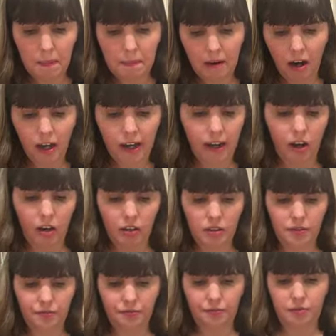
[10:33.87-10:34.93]
papaya.
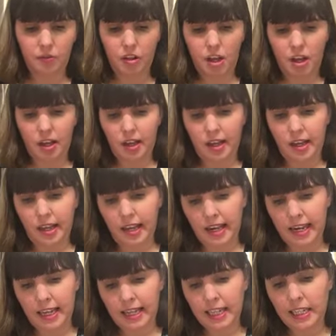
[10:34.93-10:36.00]

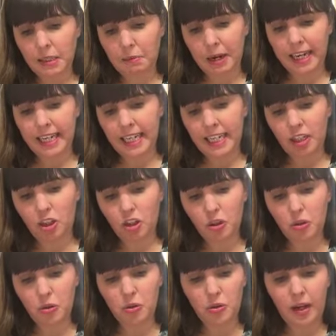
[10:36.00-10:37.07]
Now these might need
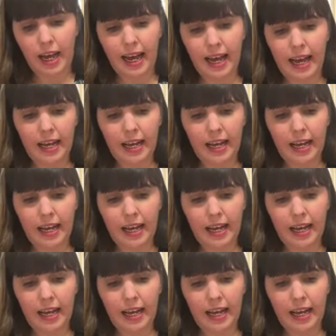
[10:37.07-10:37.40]
to